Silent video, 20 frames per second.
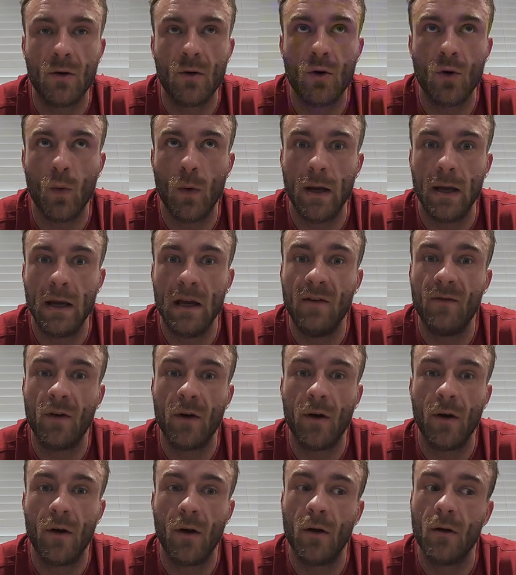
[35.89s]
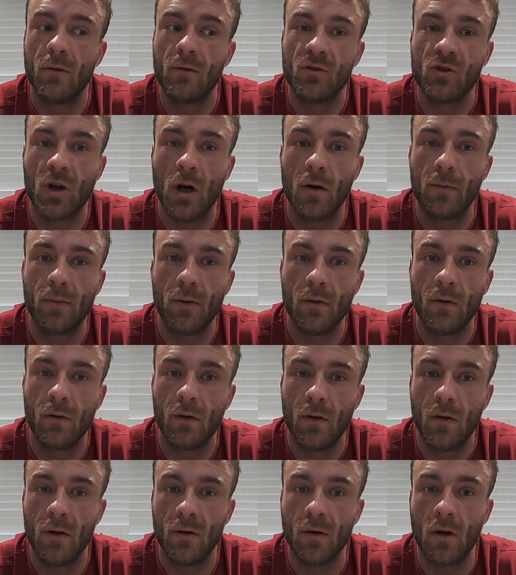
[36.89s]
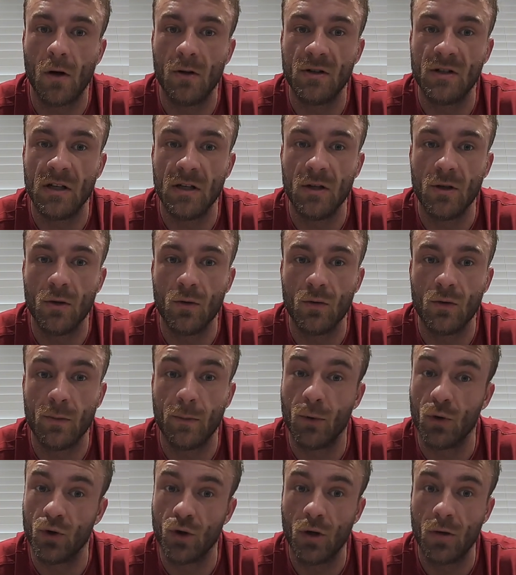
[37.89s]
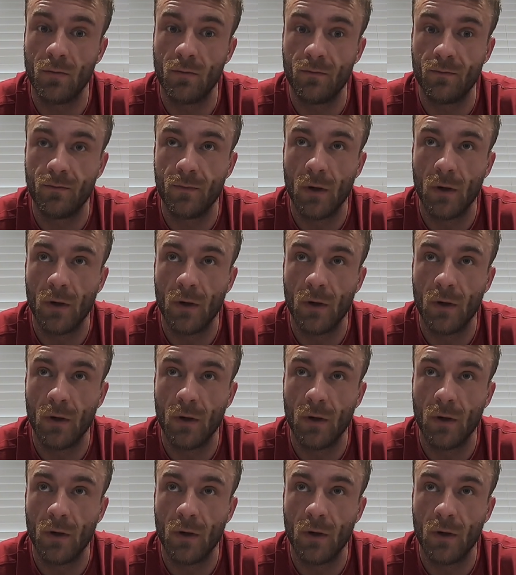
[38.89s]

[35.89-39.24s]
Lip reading: do we either stop and continue to push up,